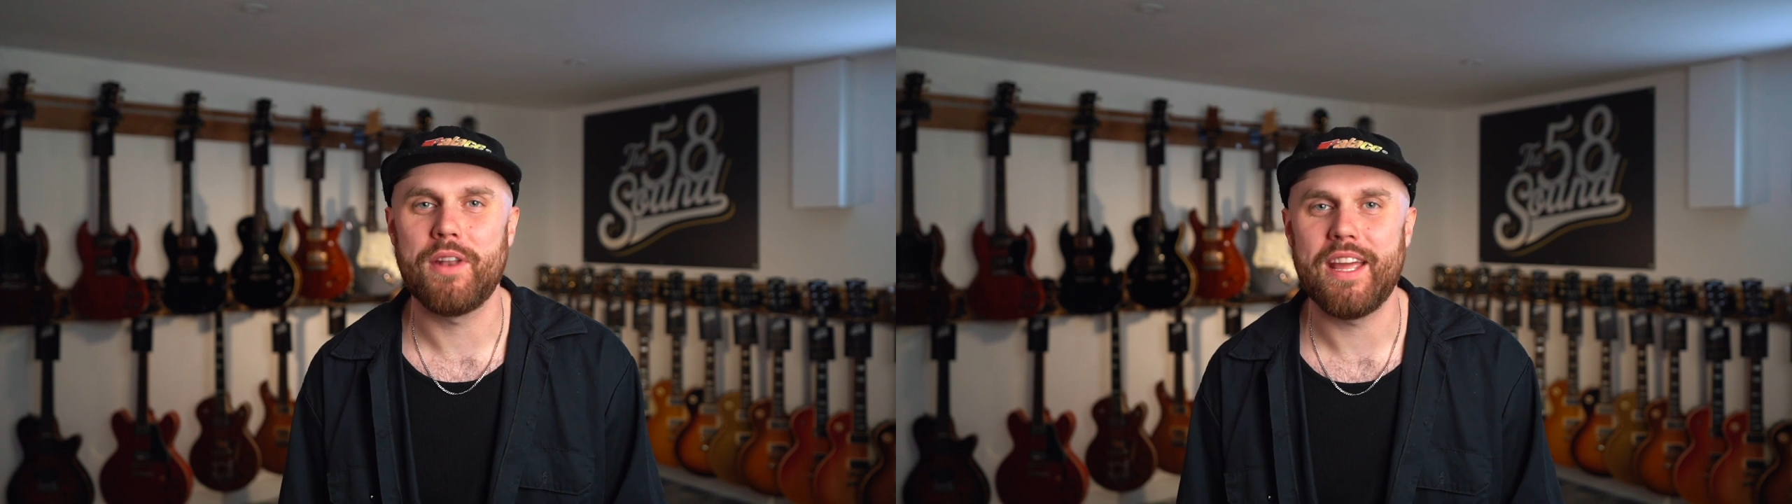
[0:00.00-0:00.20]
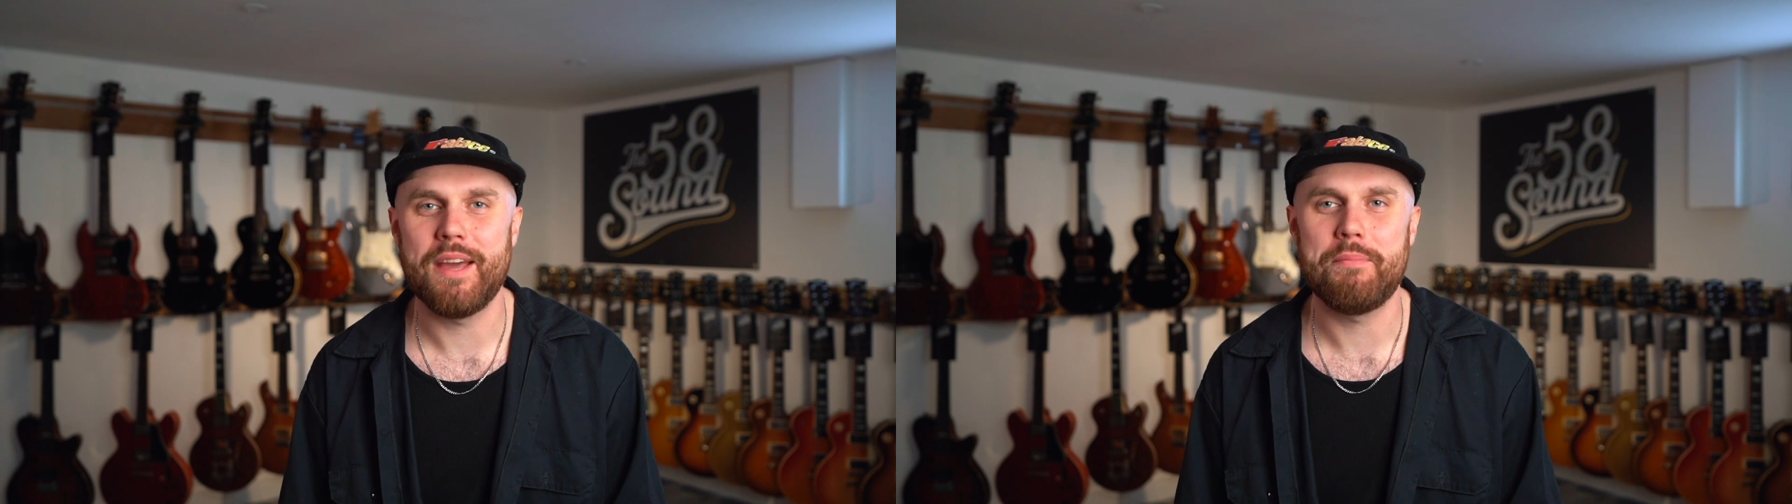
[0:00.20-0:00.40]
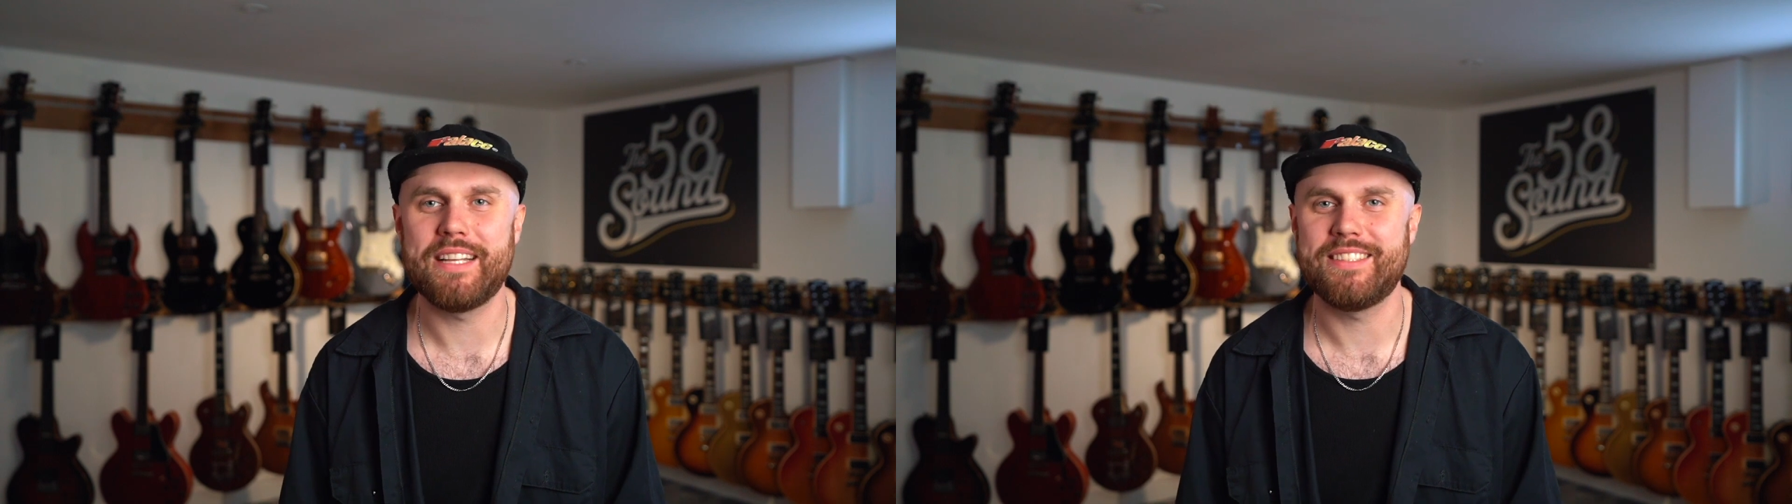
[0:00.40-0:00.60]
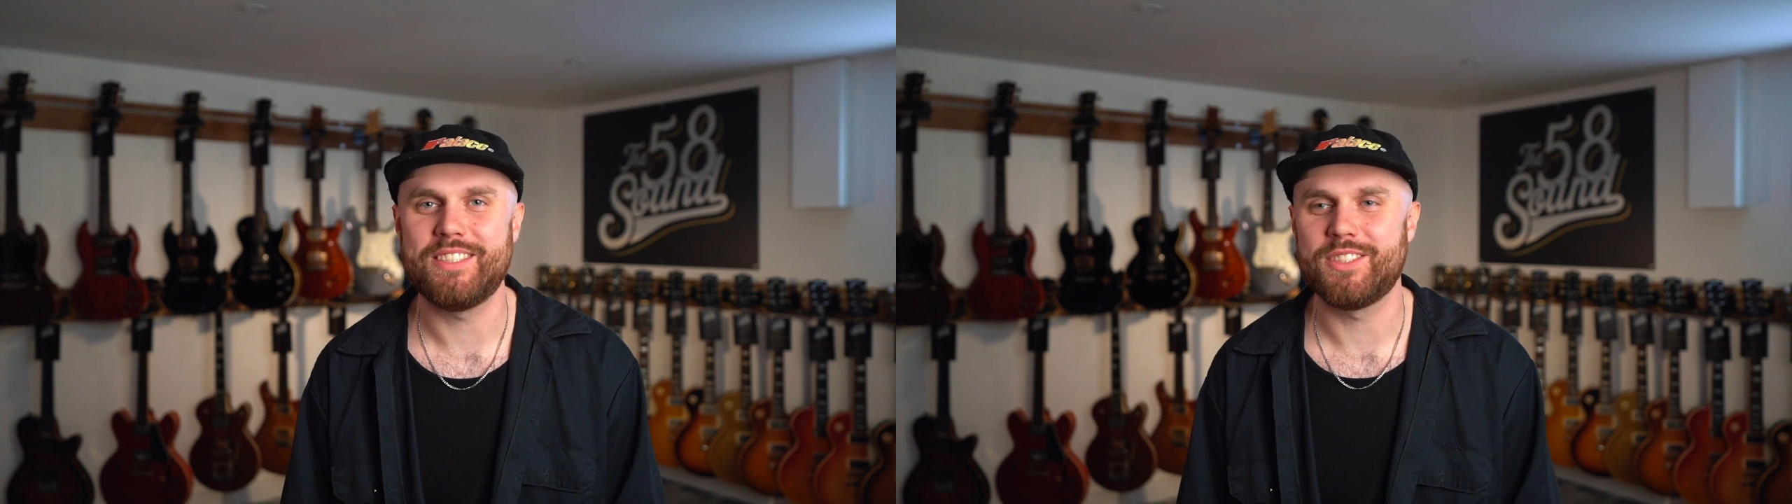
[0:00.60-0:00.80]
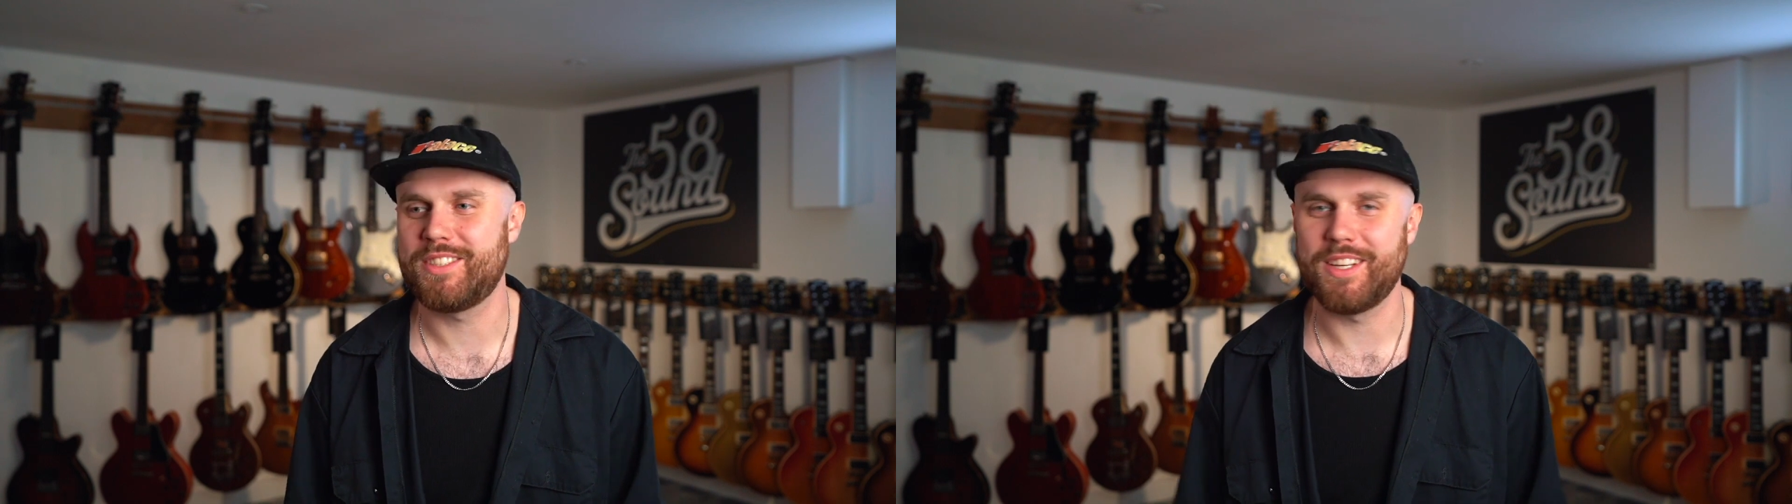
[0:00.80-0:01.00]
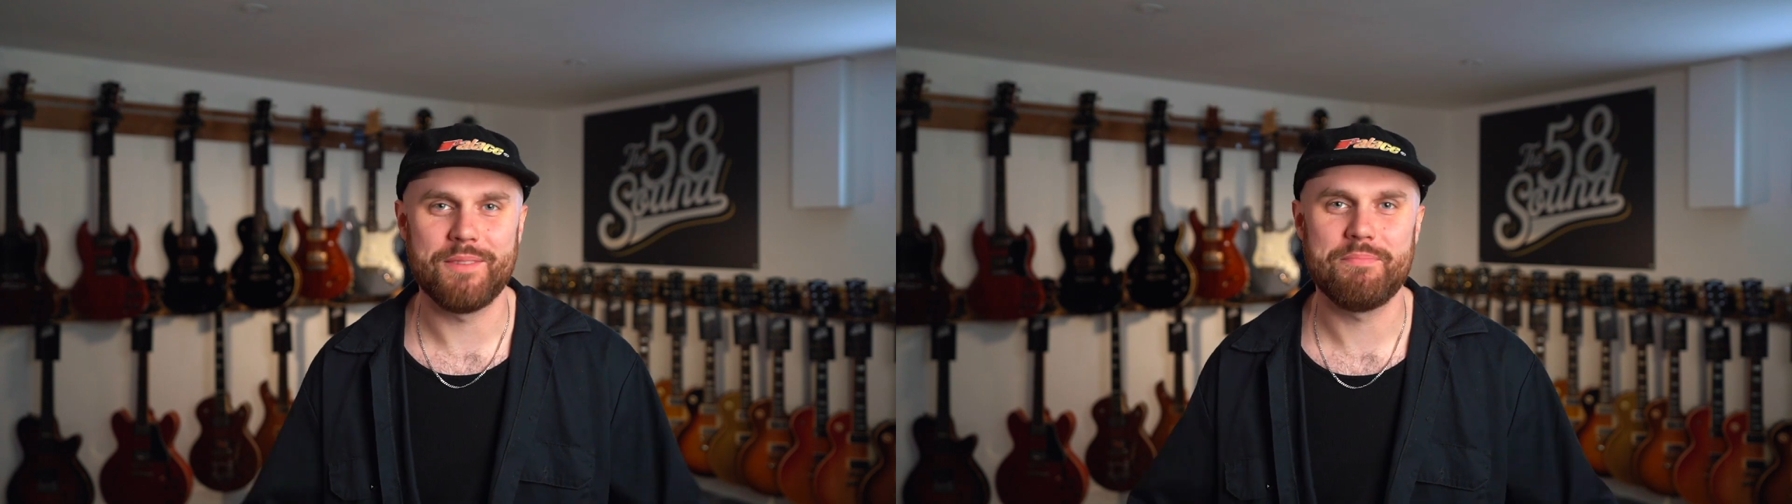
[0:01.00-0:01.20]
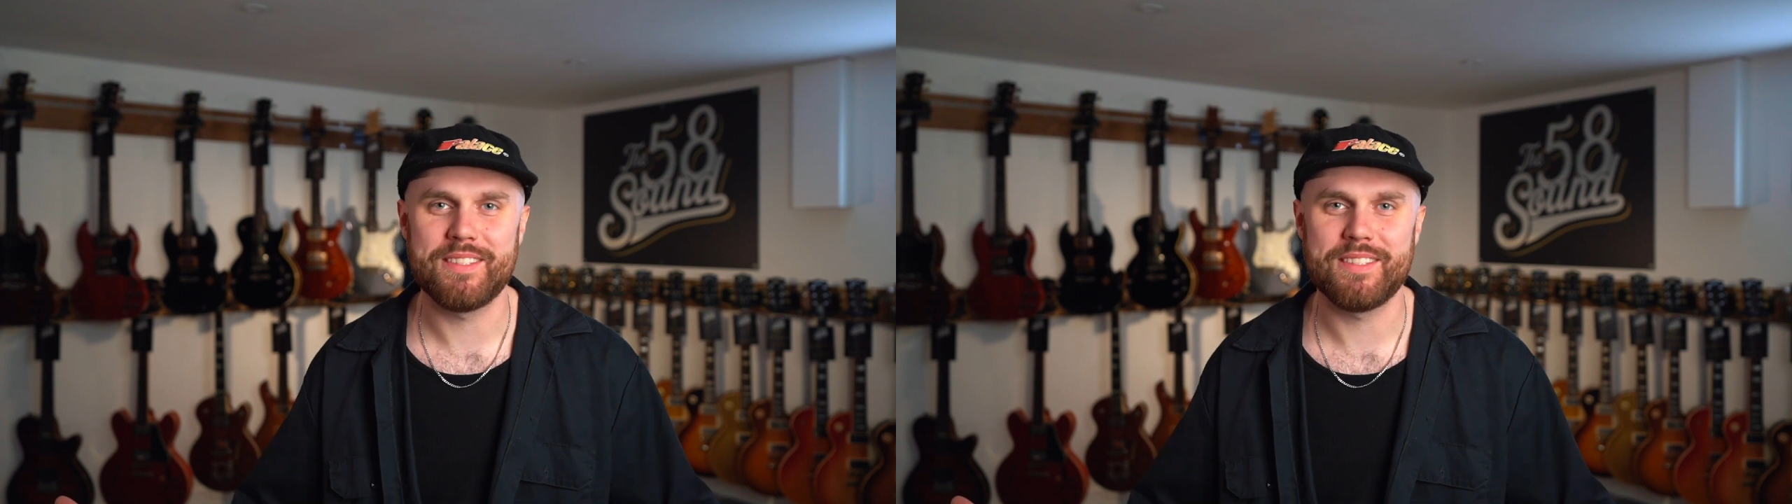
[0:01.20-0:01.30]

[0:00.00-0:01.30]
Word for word: here basically just to